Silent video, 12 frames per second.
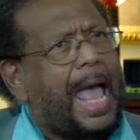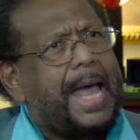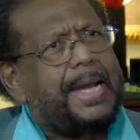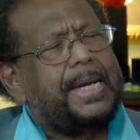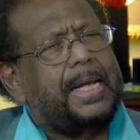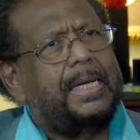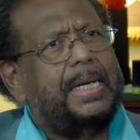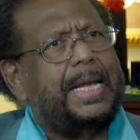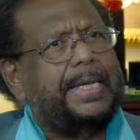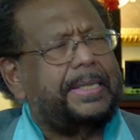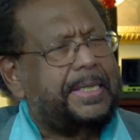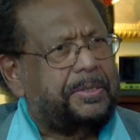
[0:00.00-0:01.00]
And And
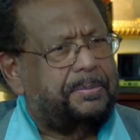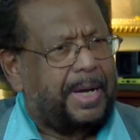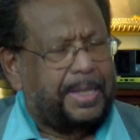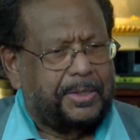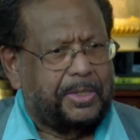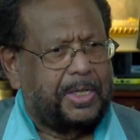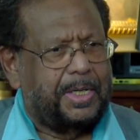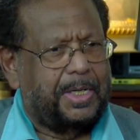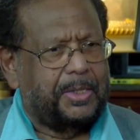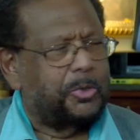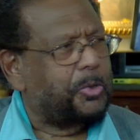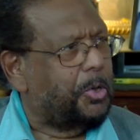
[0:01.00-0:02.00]
later this month,
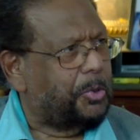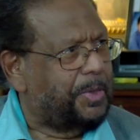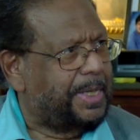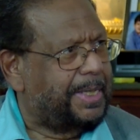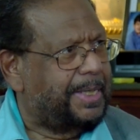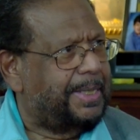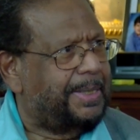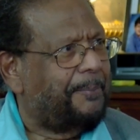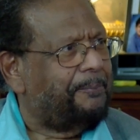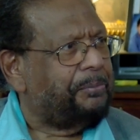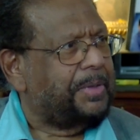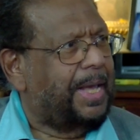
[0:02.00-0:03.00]
you go to
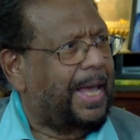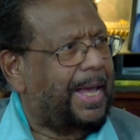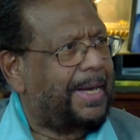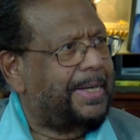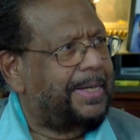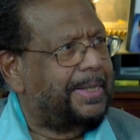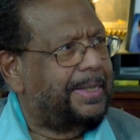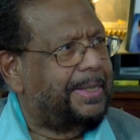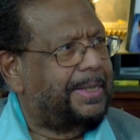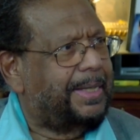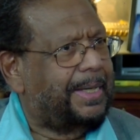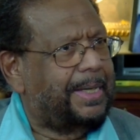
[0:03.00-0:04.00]
India and
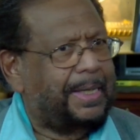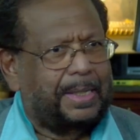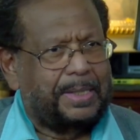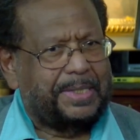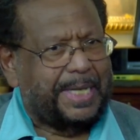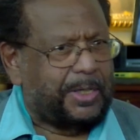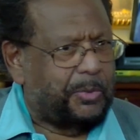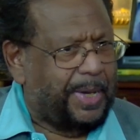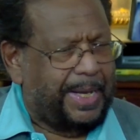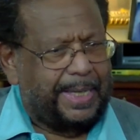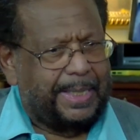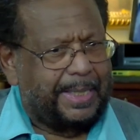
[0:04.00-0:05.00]

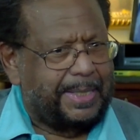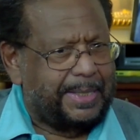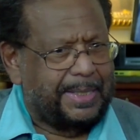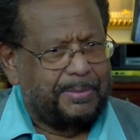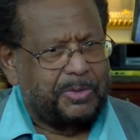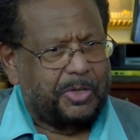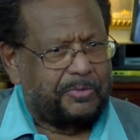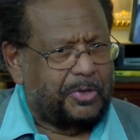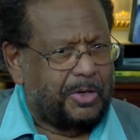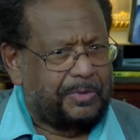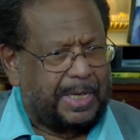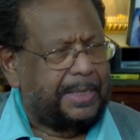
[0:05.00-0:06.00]
segueing in terms of
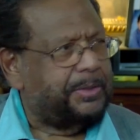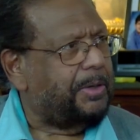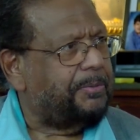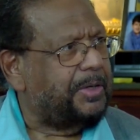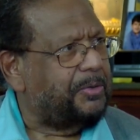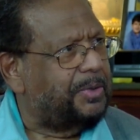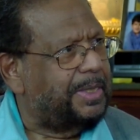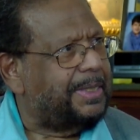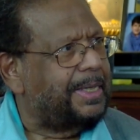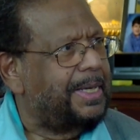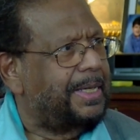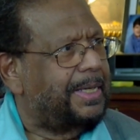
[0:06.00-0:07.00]
your philanthropic
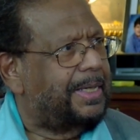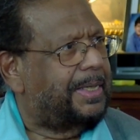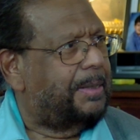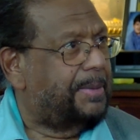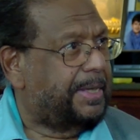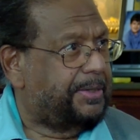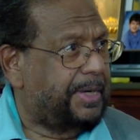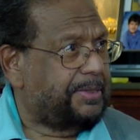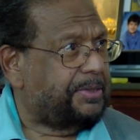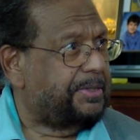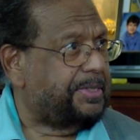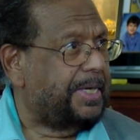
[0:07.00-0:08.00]
work,
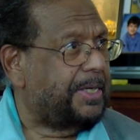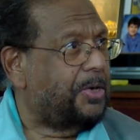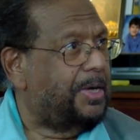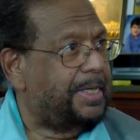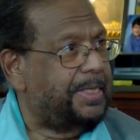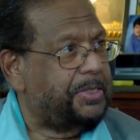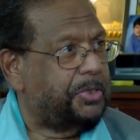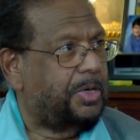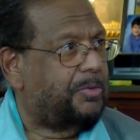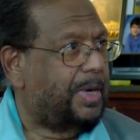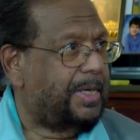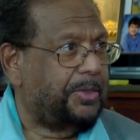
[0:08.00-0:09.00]
Madras Christian College.
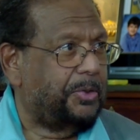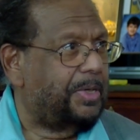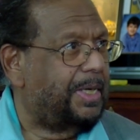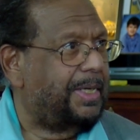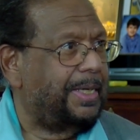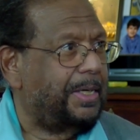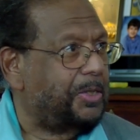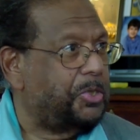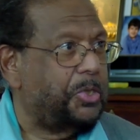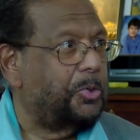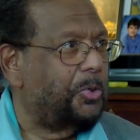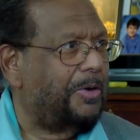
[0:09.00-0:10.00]
You are one of the only
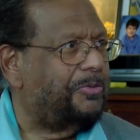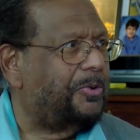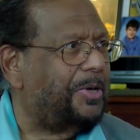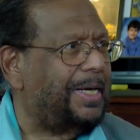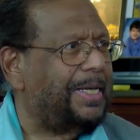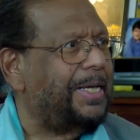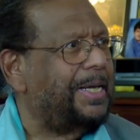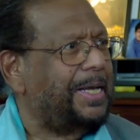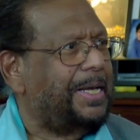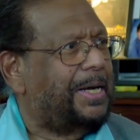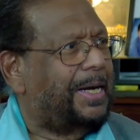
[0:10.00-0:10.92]
two of only